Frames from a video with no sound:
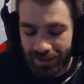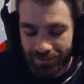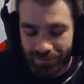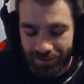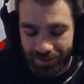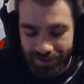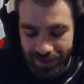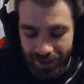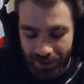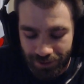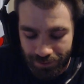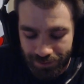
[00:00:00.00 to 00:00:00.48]

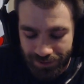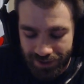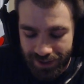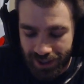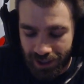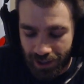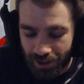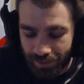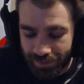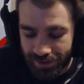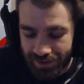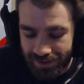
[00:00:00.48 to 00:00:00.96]
dealt with
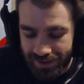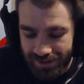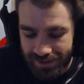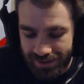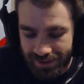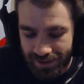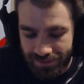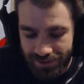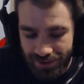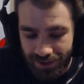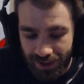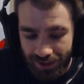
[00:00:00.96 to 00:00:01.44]
comments and
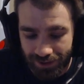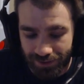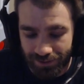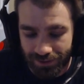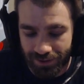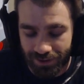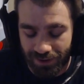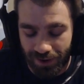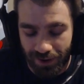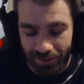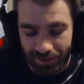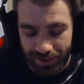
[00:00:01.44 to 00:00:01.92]
stuff, so I don't
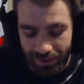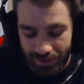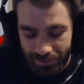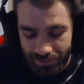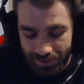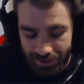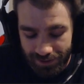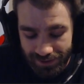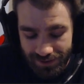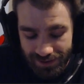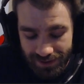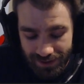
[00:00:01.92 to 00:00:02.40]
know how that
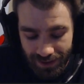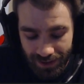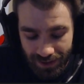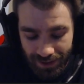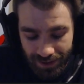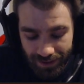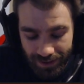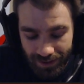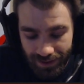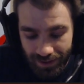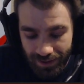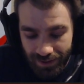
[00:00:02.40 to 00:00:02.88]
works.
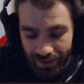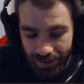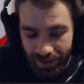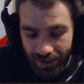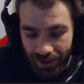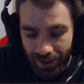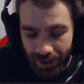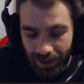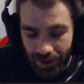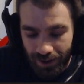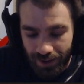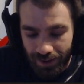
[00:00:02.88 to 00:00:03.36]

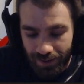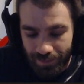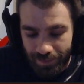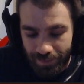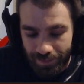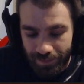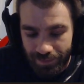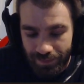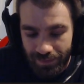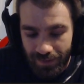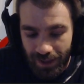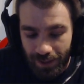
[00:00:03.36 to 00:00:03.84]

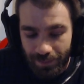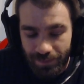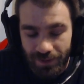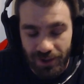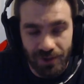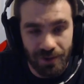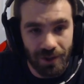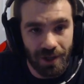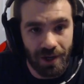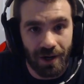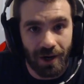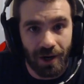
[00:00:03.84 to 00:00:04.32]
I'm
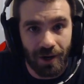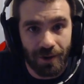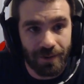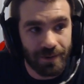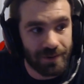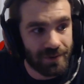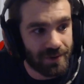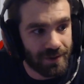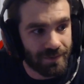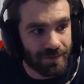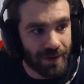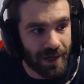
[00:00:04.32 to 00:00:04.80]
just
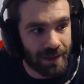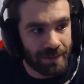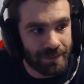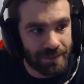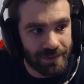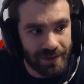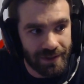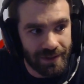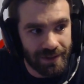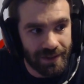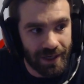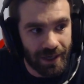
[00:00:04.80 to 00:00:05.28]
awkwardly
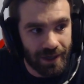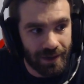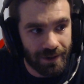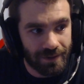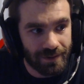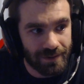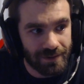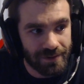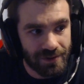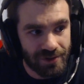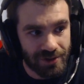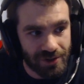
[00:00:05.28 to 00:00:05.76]
rambling
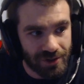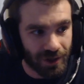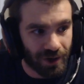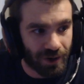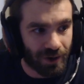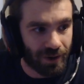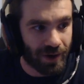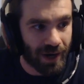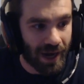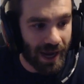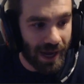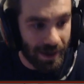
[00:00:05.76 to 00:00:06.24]
now,
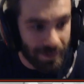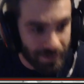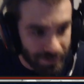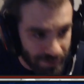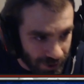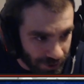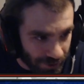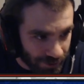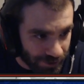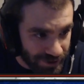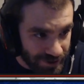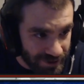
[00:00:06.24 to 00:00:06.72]
so I'm
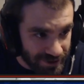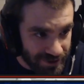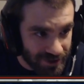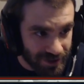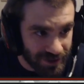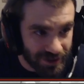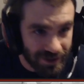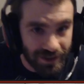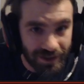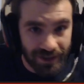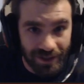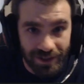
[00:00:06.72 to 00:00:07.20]
going
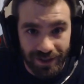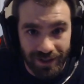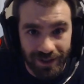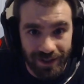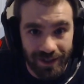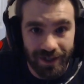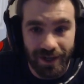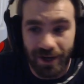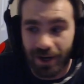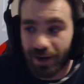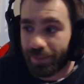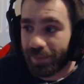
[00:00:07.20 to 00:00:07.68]
to
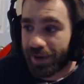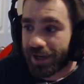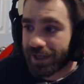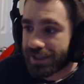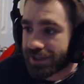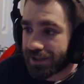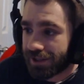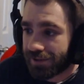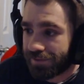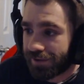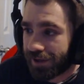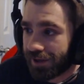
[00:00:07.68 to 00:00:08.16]
cut
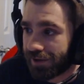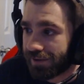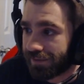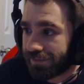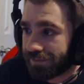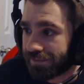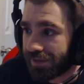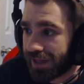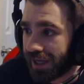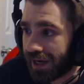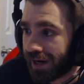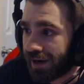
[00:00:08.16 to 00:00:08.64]
myself off
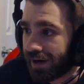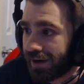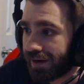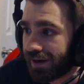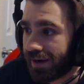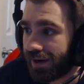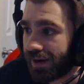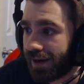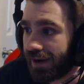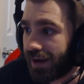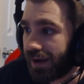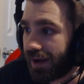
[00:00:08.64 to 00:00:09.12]
there.
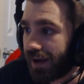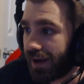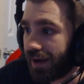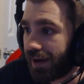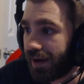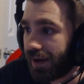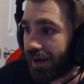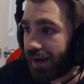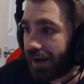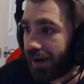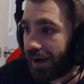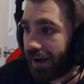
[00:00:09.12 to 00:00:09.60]

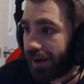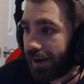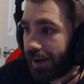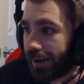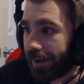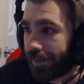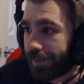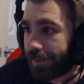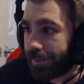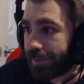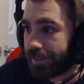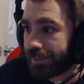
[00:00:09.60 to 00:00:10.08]

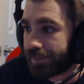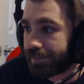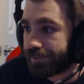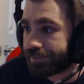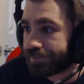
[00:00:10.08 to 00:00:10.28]
Um,